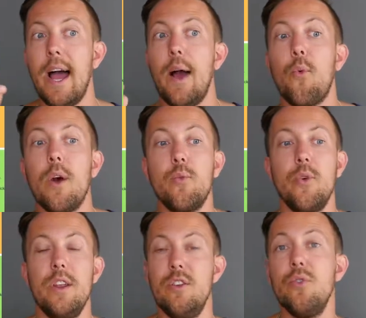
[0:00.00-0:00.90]
And when
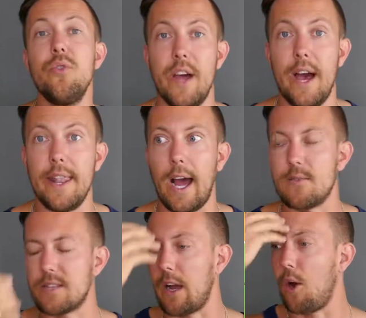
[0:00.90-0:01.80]
we knew that, I
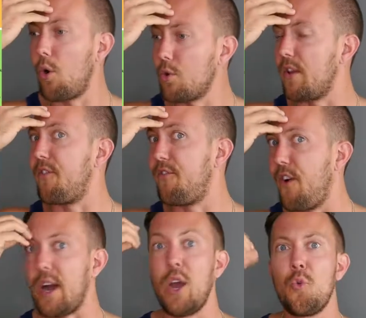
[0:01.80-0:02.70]
was like, holy
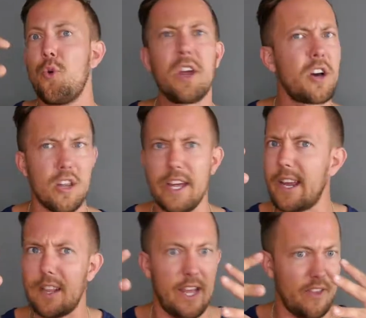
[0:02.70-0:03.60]
fuck, we
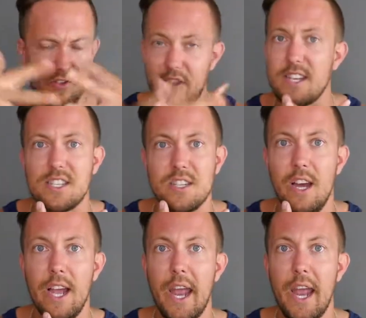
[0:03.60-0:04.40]
clicked like this.